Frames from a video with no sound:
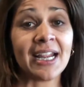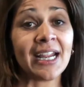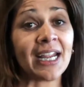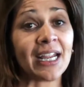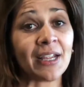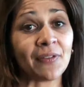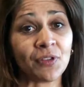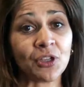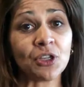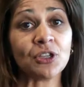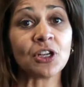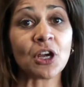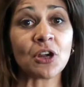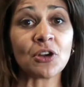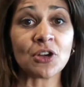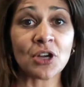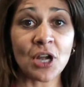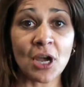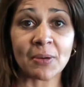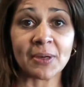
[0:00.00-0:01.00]
If you
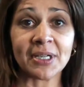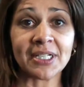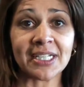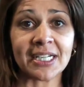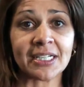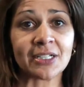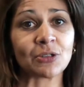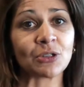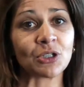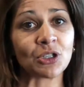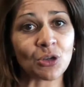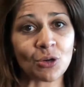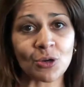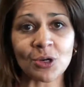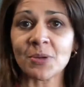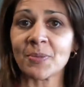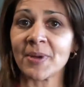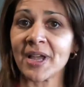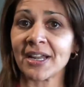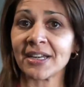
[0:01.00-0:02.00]
don't know it and could
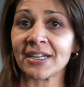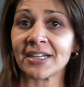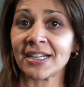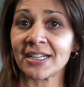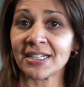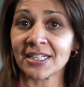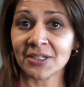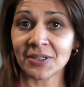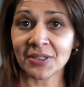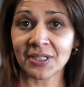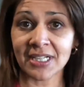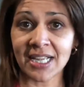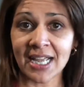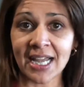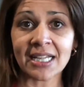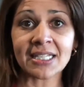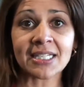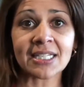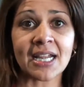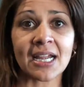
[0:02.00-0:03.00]
talk about it until the
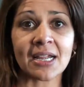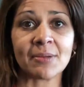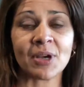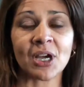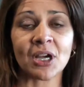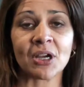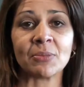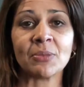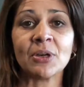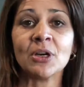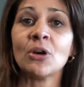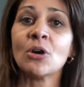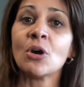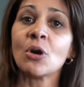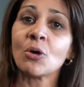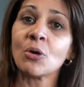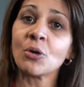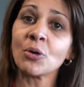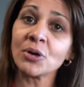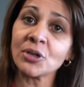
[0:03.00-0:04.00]
cows came home,
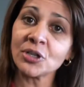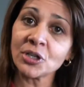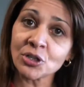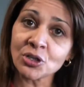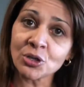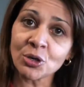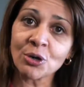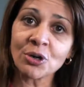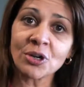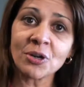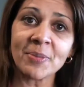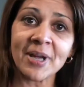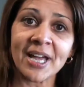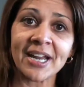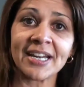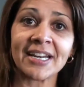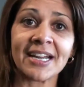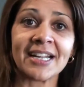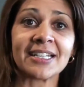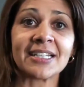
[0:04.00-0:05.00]
or talk
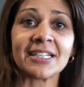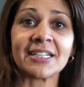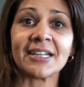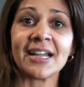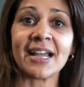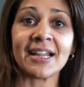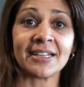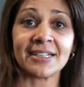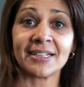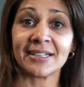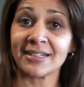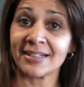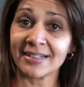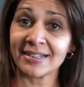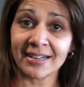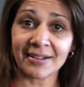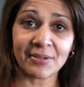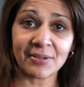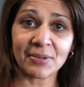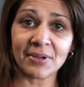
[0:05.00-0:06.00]
about it
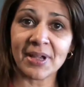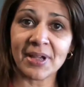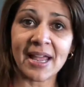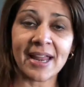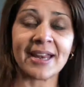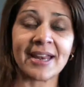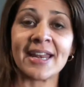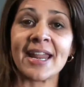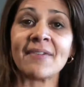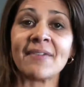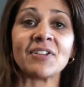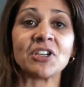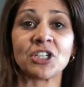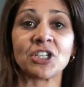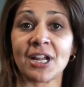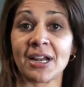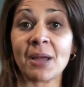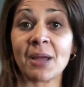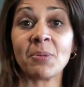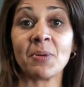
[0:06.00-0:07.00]
and never
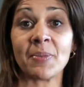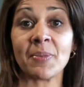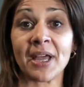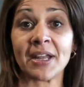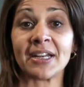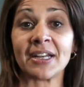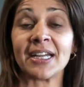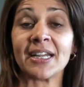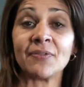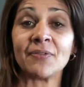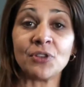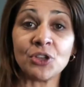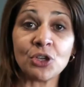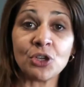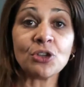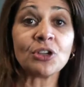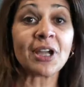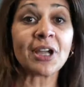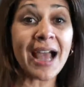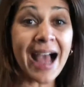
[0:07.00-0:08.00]
shut up about it, if
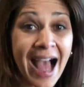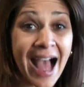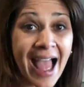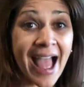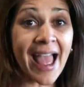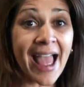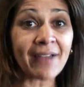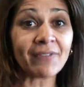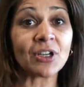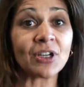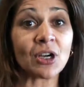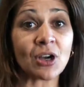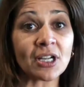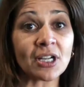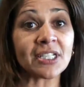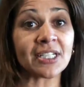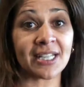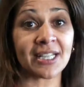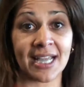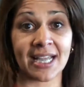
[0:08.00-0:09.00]
you haven't
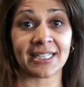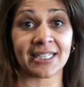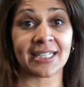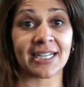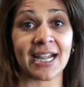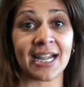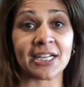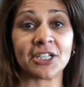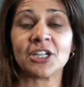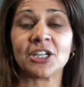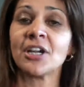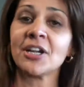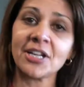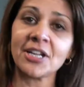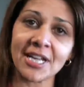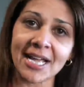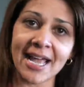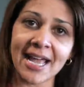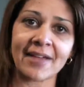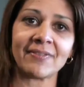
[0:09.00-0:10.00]
got to that stage,
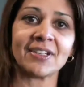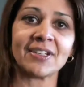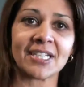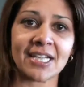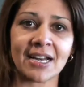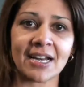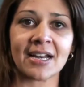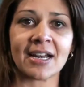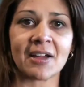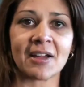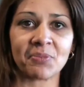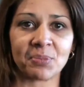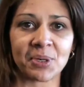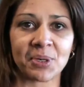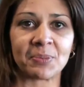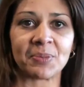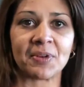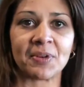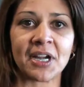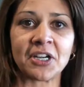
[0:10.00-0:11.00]
you haven't done enough
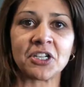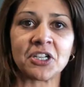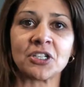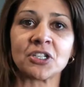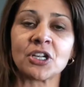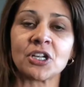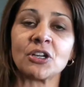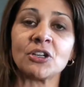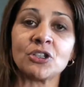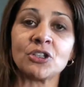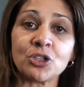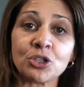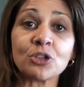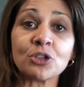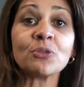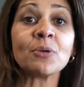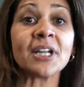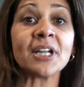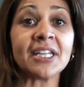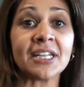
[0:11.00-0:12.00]
preparation. So
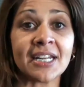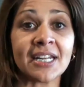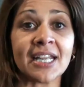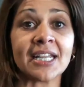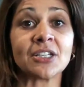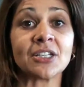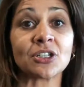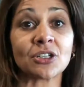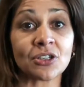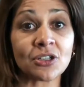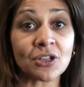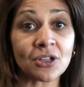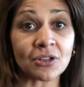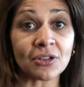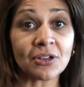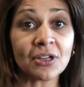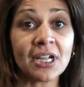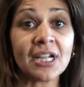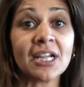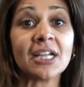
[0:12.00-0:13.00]
do what you need to do